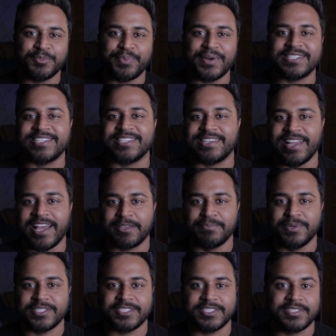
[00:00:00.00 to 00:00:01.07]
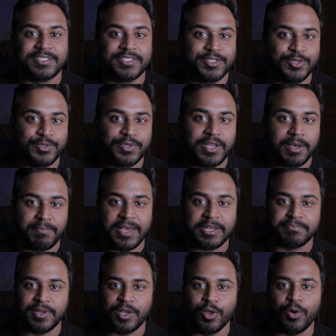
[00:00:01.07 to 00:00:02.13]
to press that like button, to
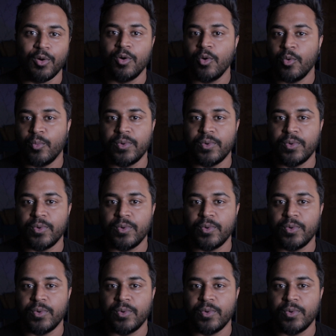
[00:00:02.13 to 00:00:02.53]
comment below